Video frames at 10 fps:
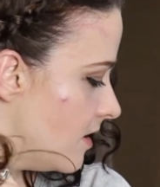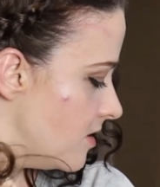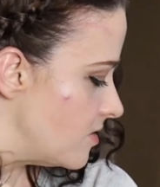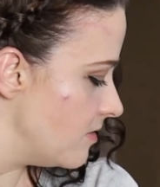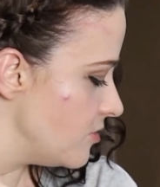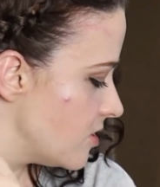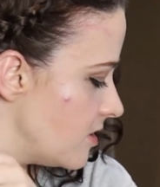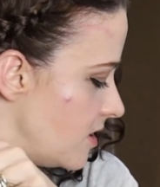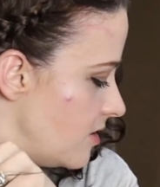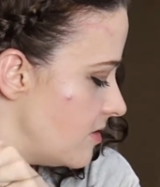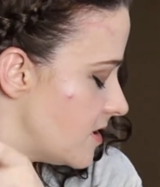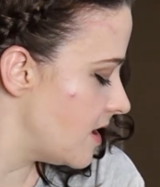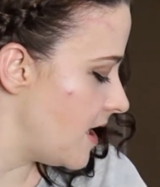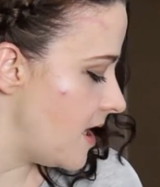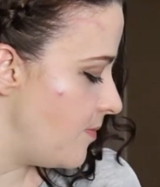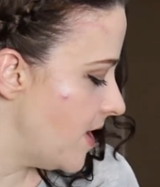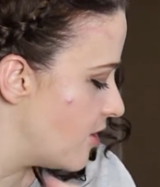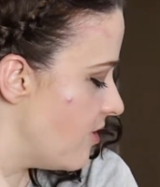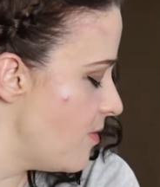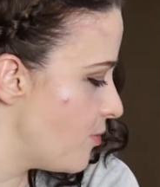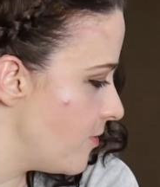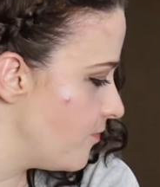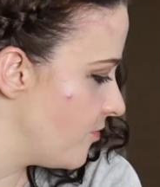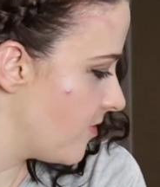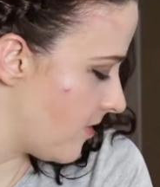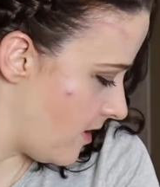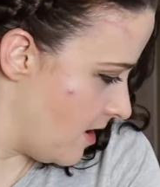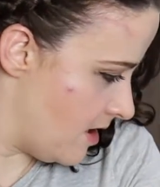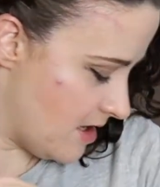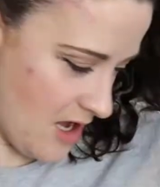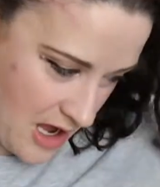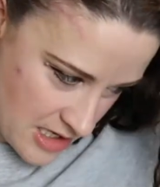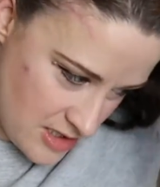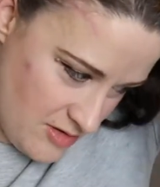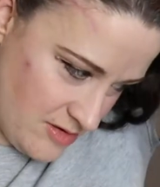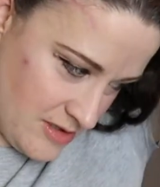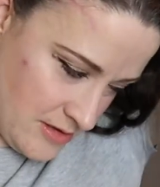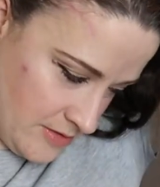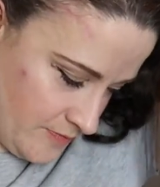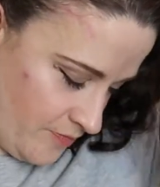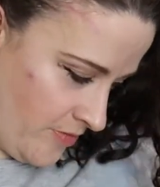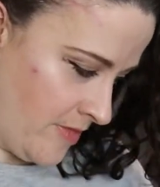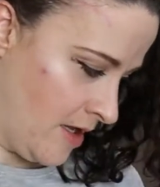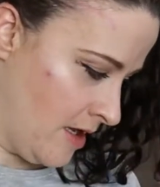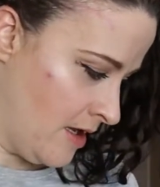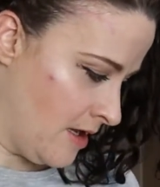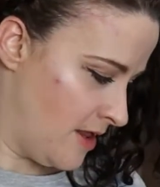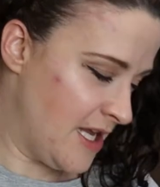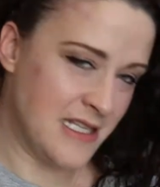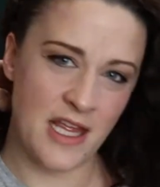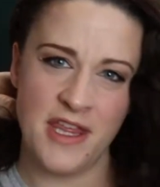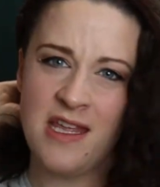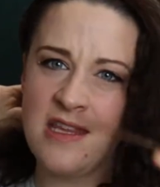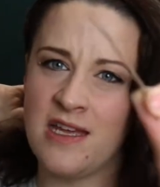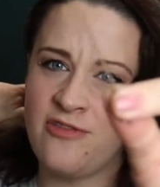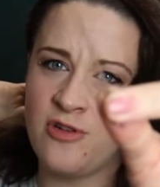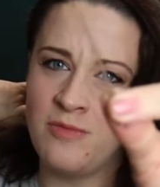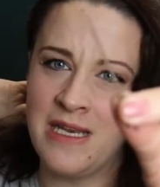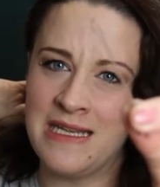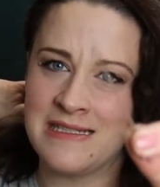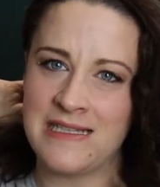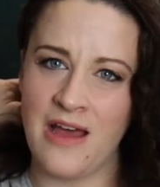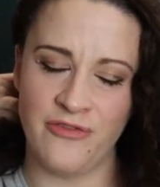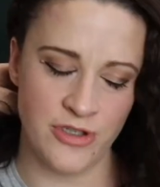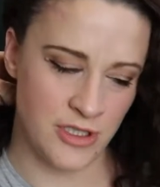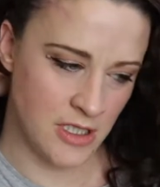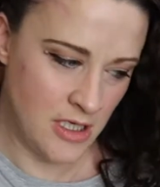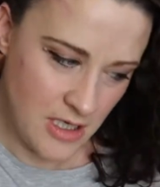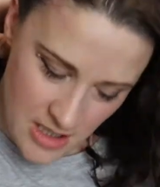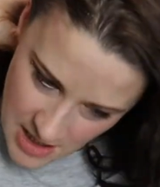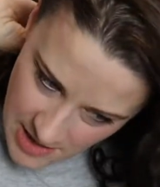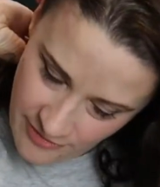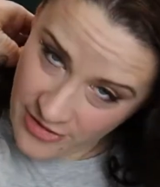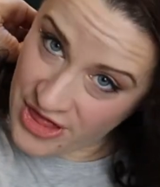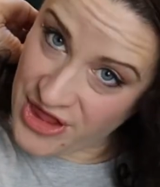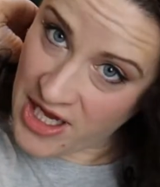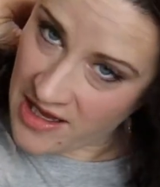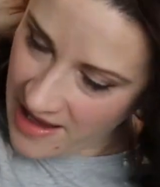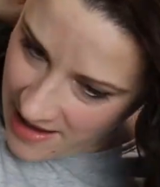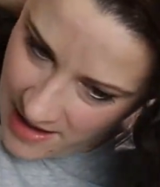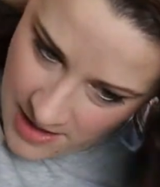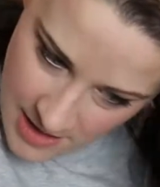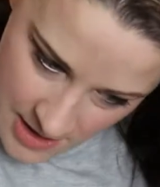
So I'm just going to use a big grip. I use these, I think they're from Lee Stafford, for thick hair,